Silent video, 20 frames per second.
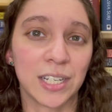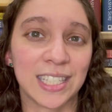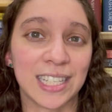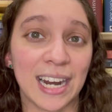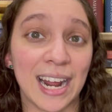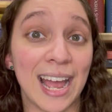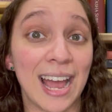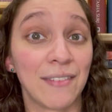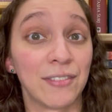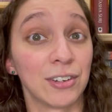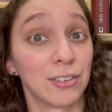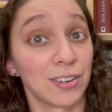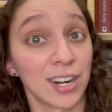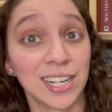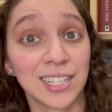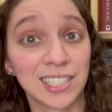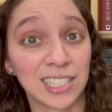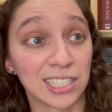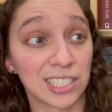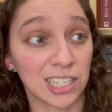that I haven't
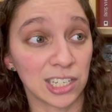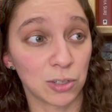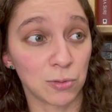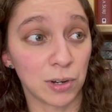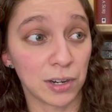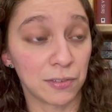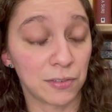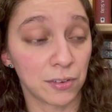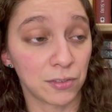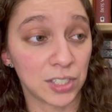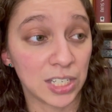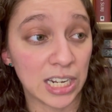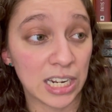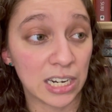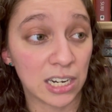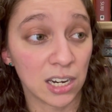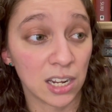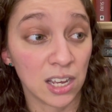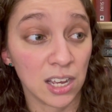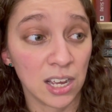read since, like,
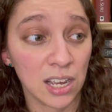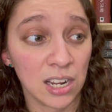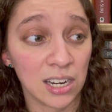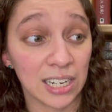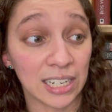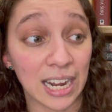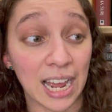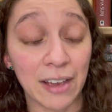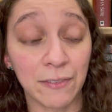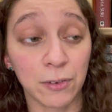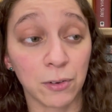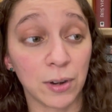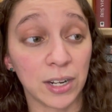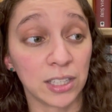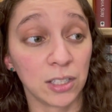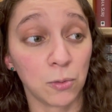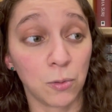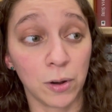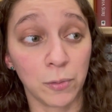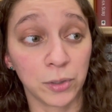2015, like, I haven't read
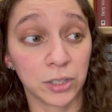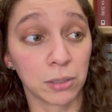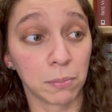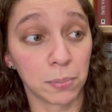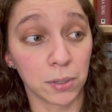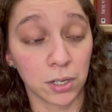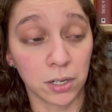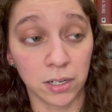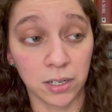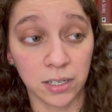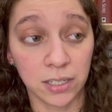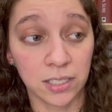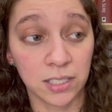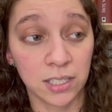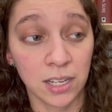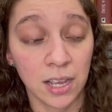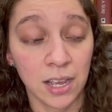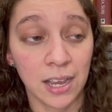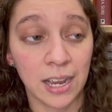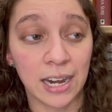the one with the birds,
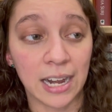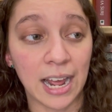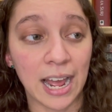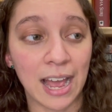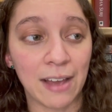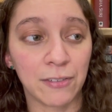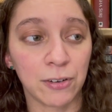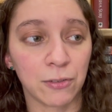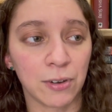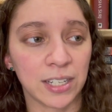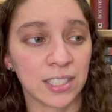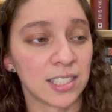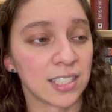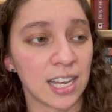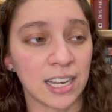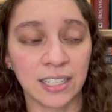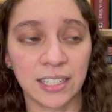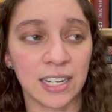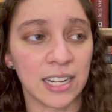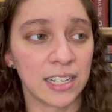and I haven't read
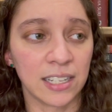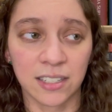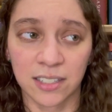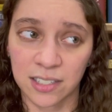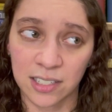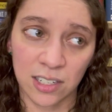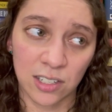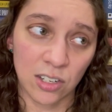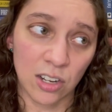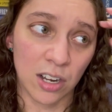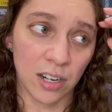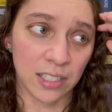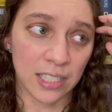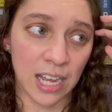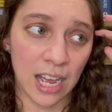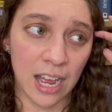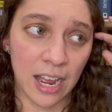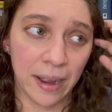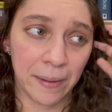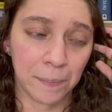Silent Hills in a long
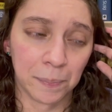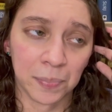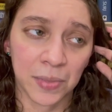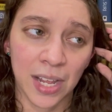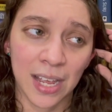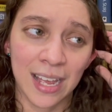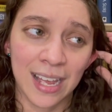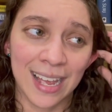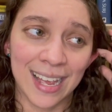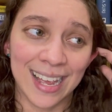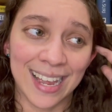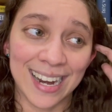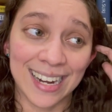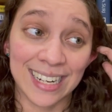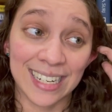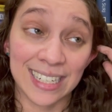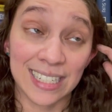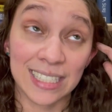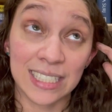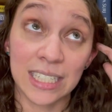time,
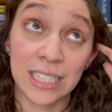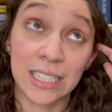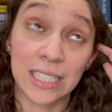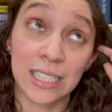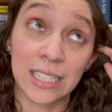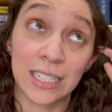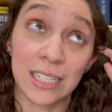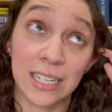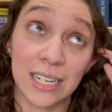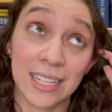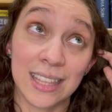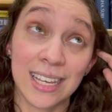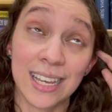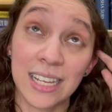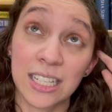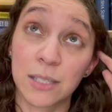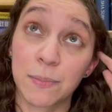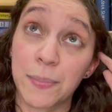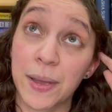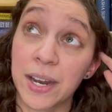and I think
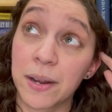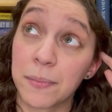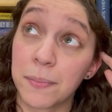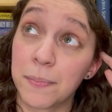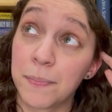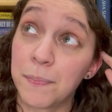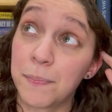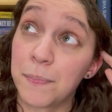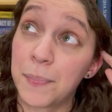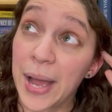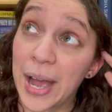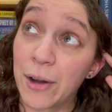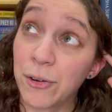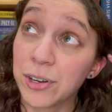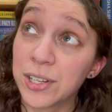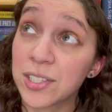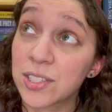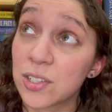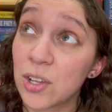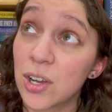it's been about
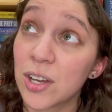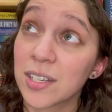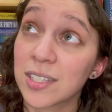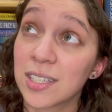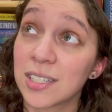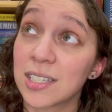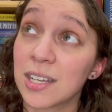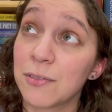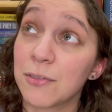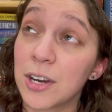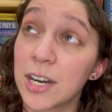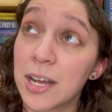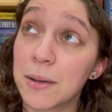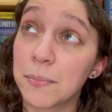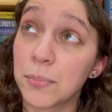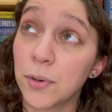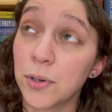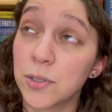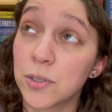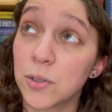as long since I've read
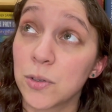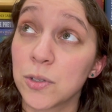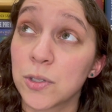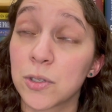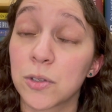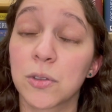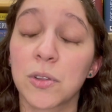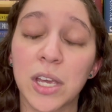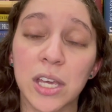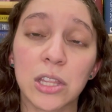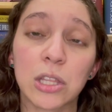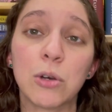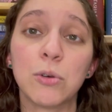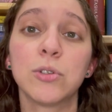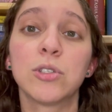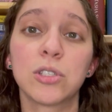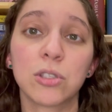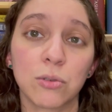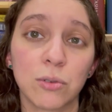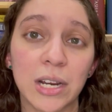Emperor's Soul, so, like,
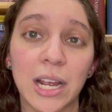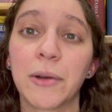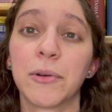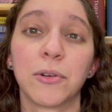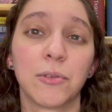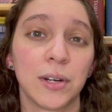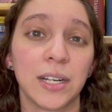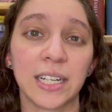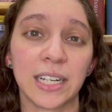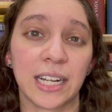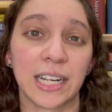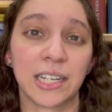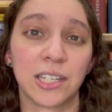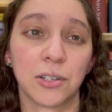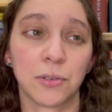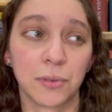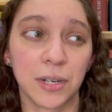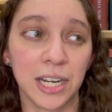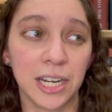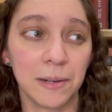those three I would really like
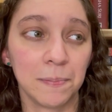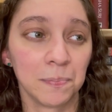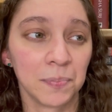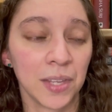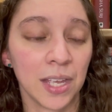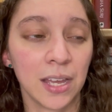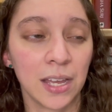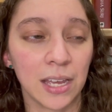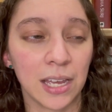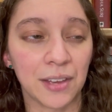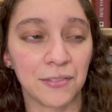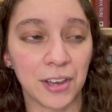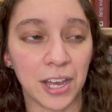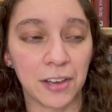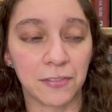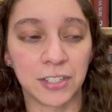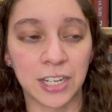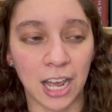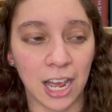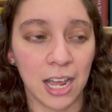to read if I
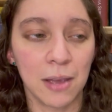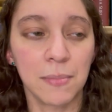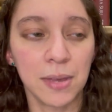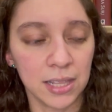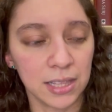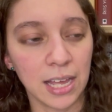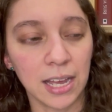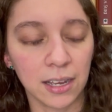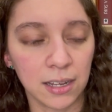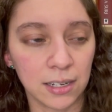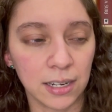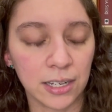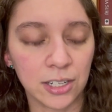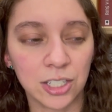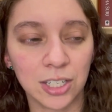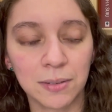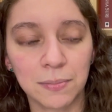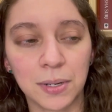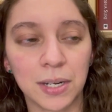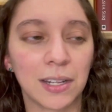have time in that
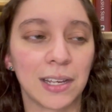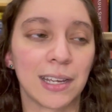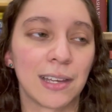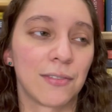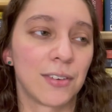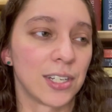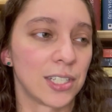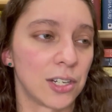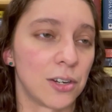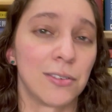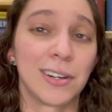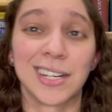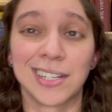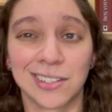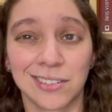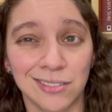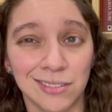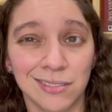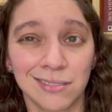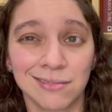collection, but, like, if I don't, I
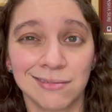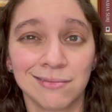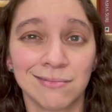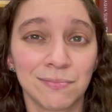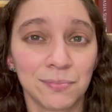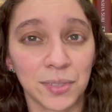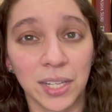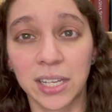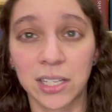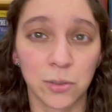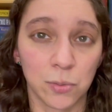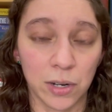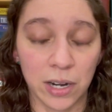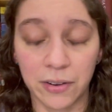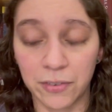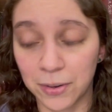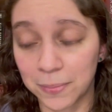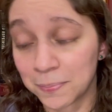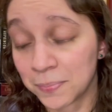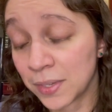don't. Like, it's
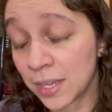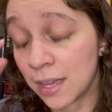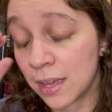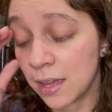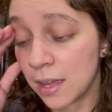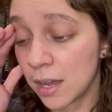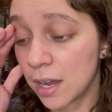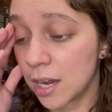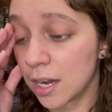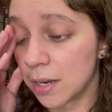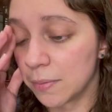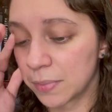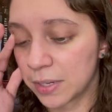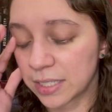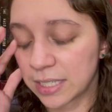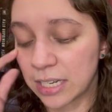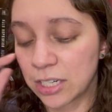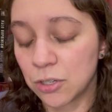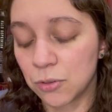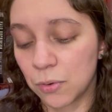whatever.
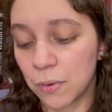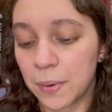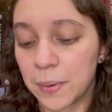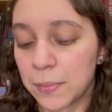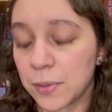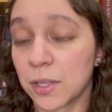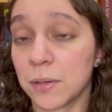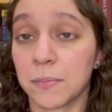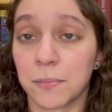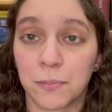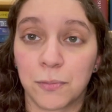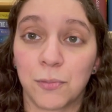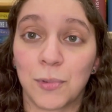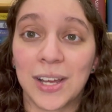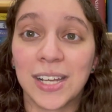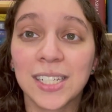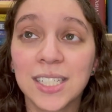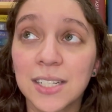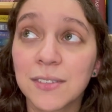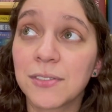Because I do remember them
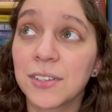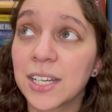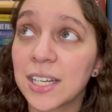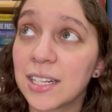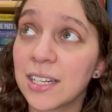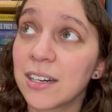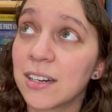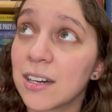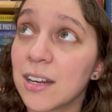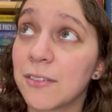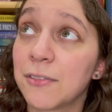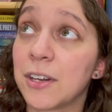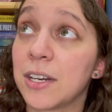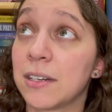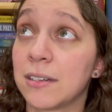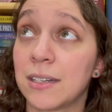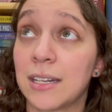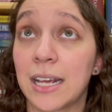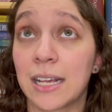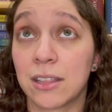relatively clear enough, and,
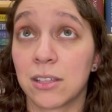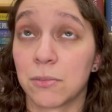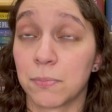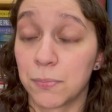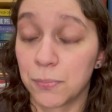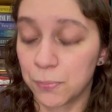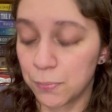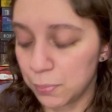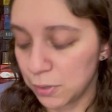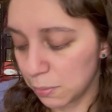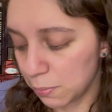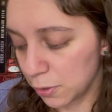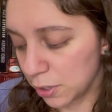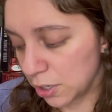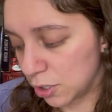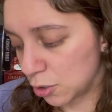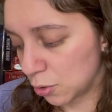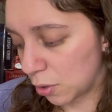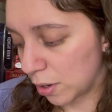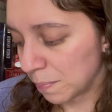like, they're pretty
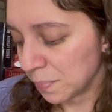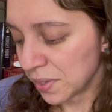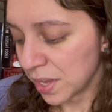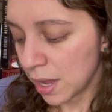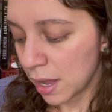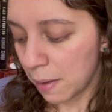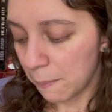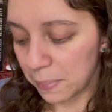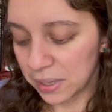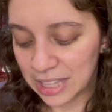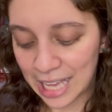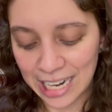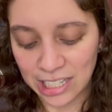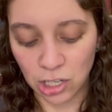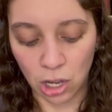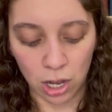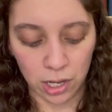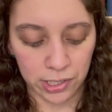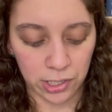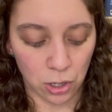short. But that's
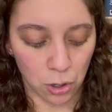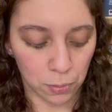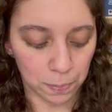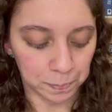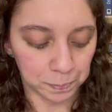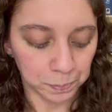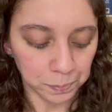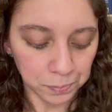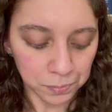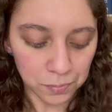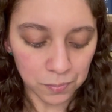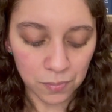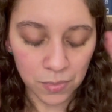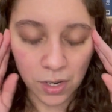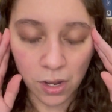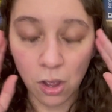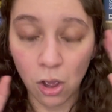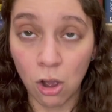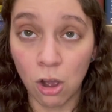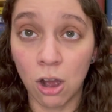also
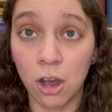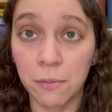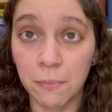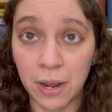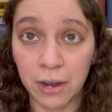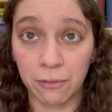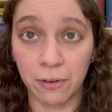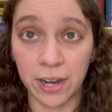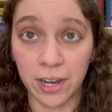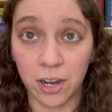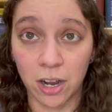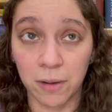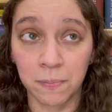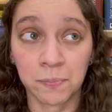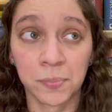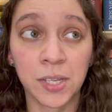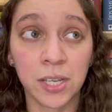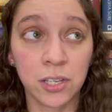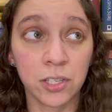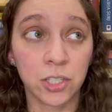on my radar.
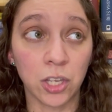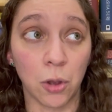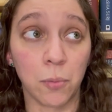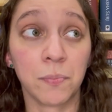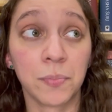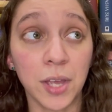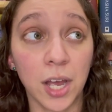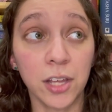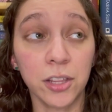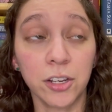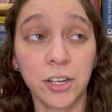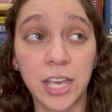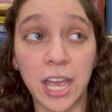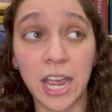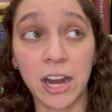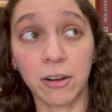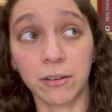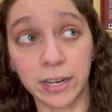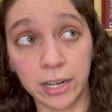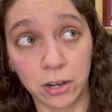So, other
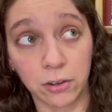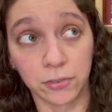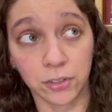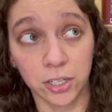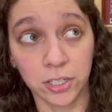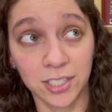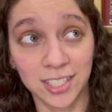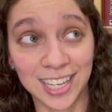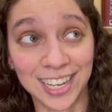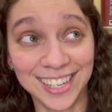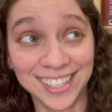carryovers,